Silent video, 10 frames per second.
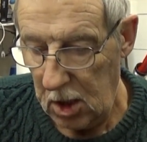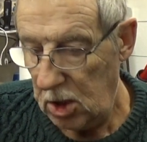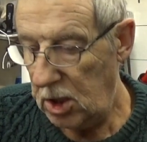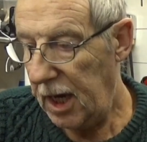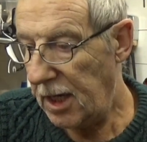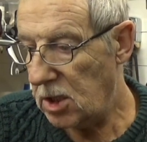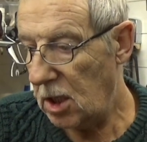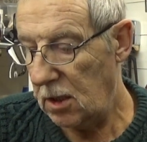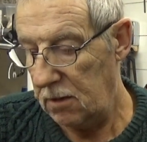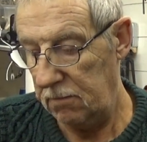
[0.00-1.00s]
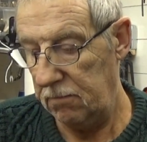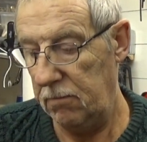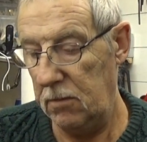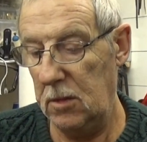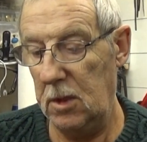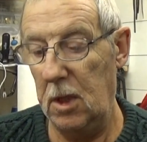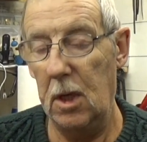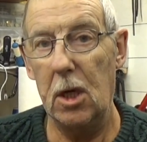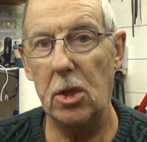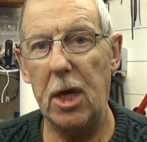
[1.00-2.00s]
She has a
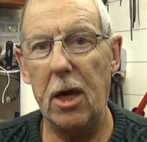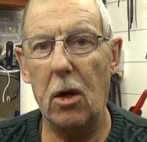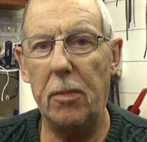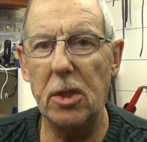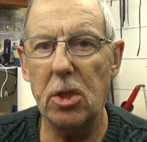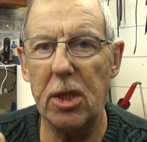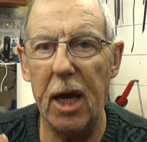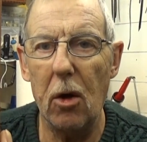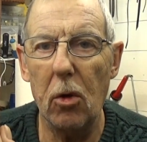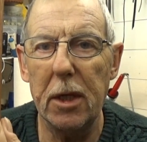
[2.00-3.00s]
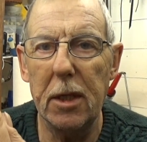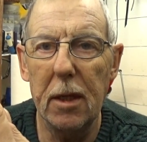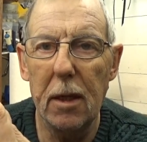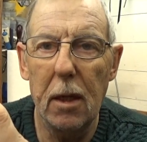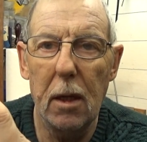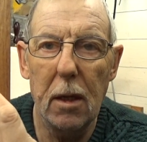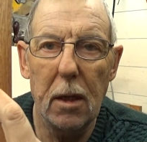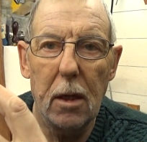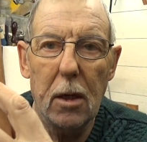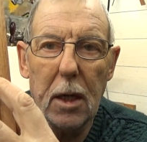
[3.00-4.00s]
piece of doweling
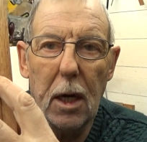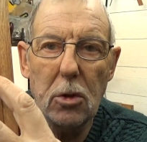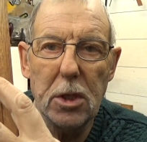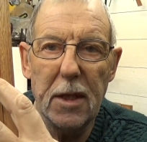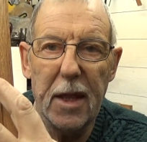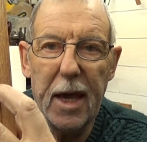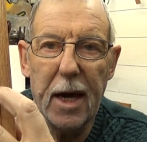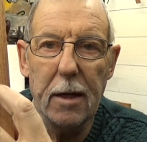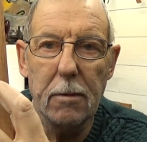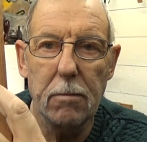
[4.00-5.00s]
that goes in there.